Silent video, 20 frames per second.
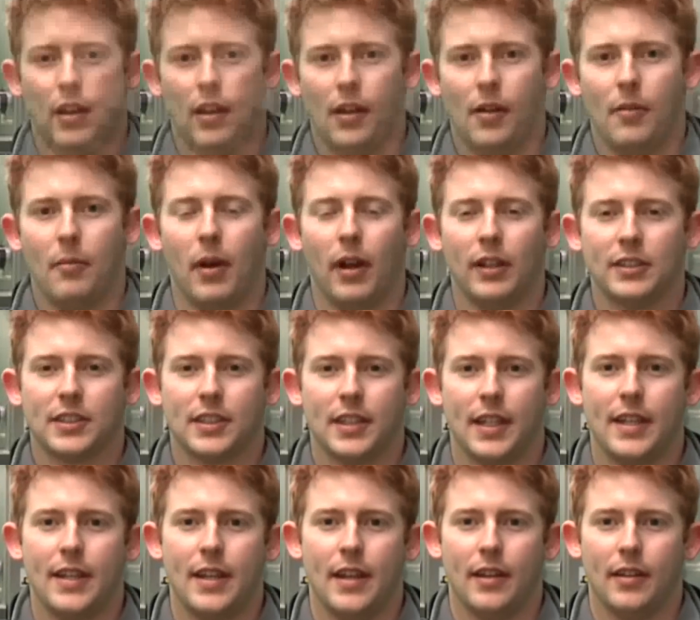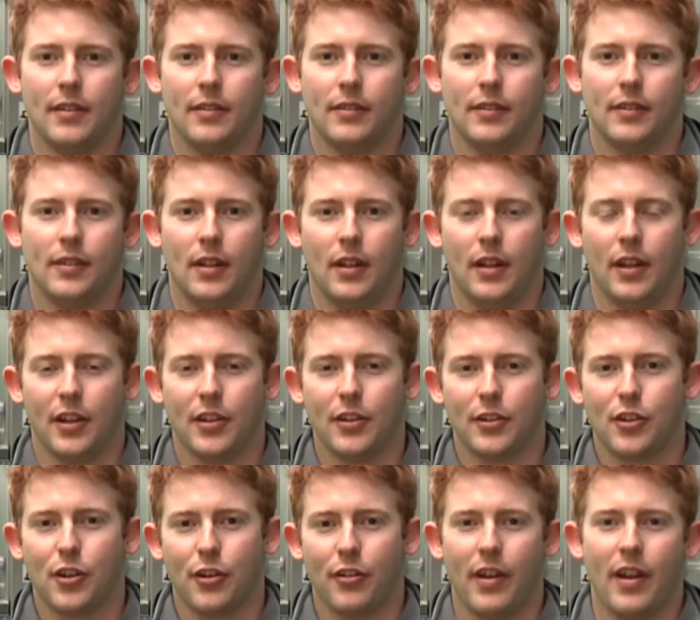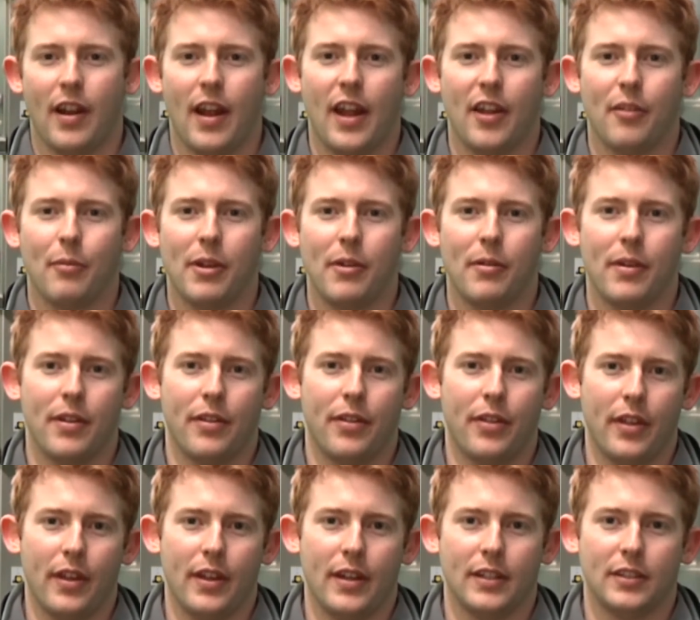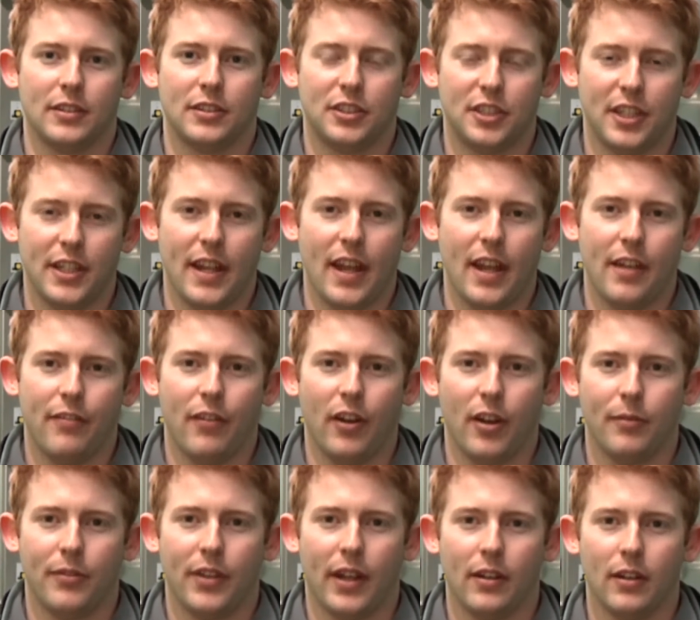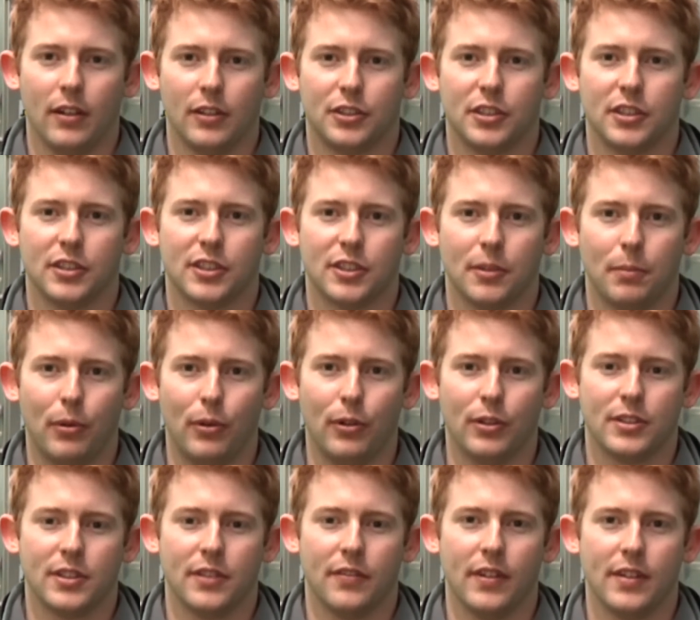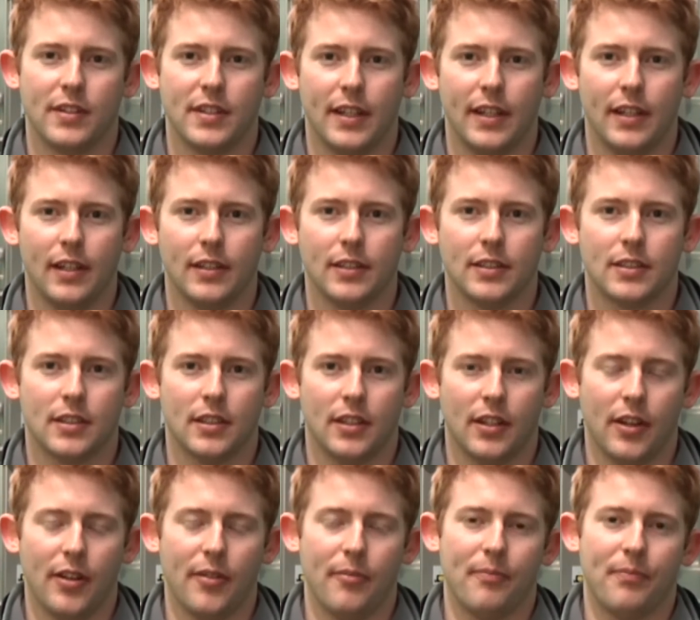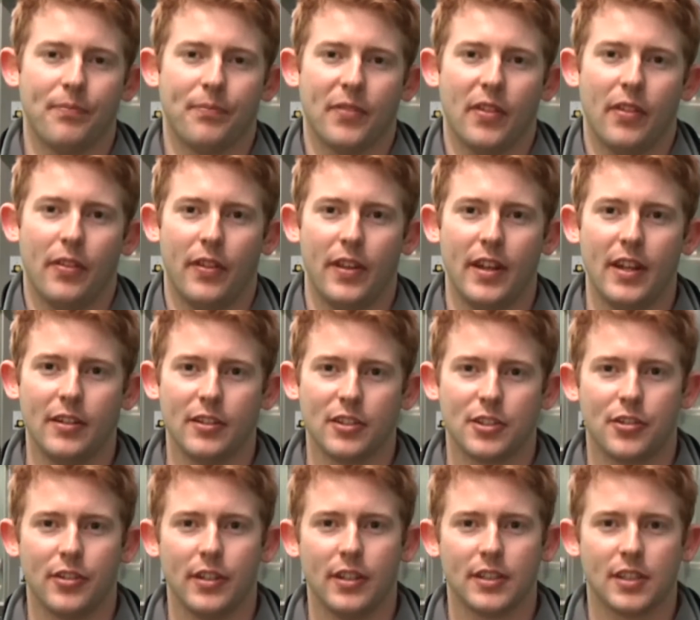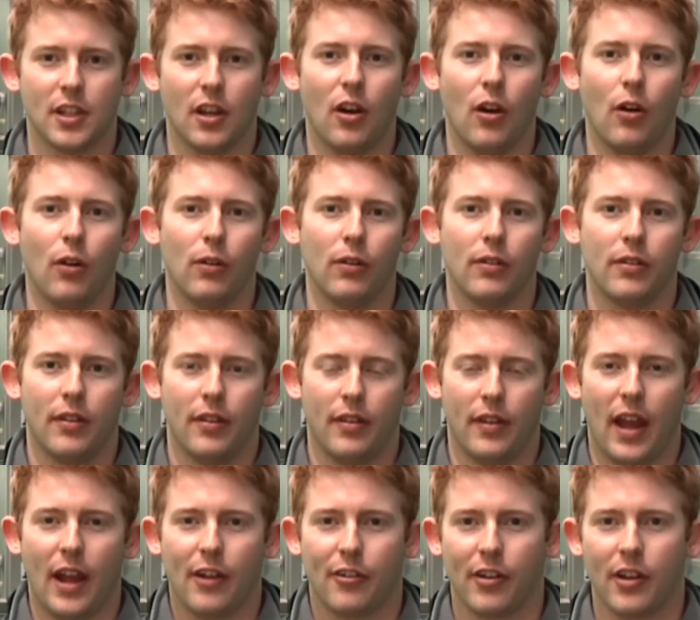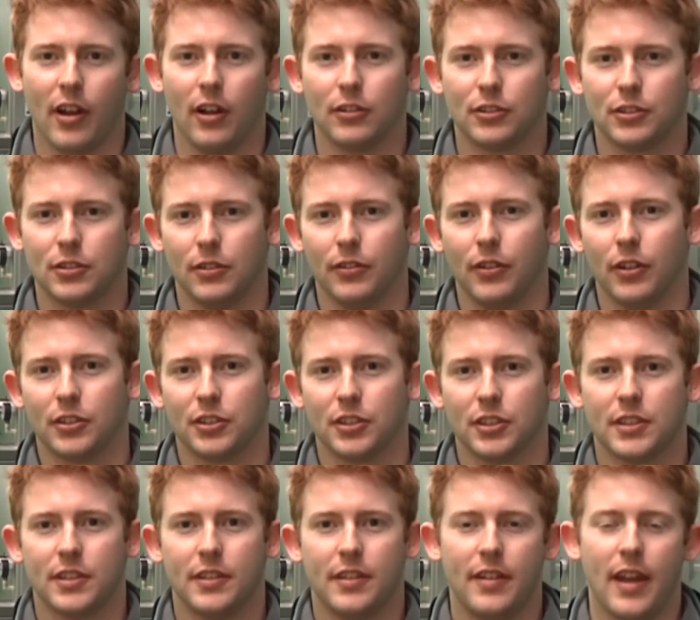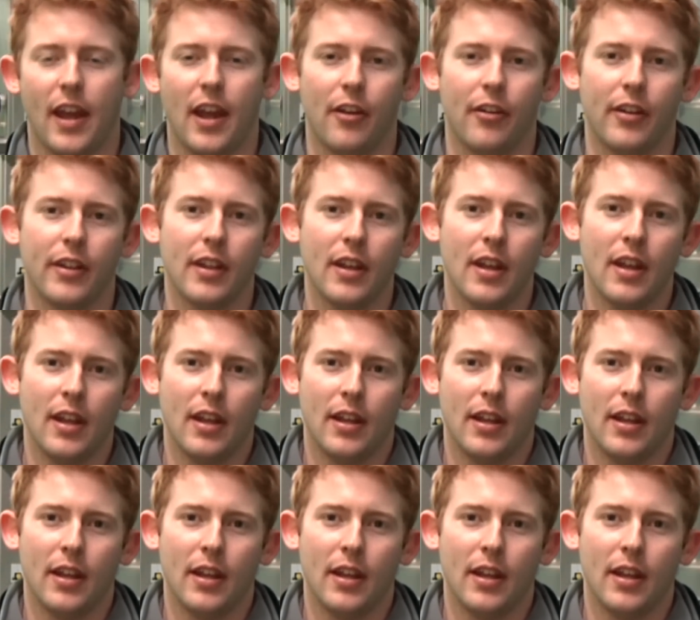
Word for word: Um, I see uh, a good career ahead of me with uh, GEA Farm Technologies supporting the dealers. Um, the industry as a whole, agricultural, not just dairy,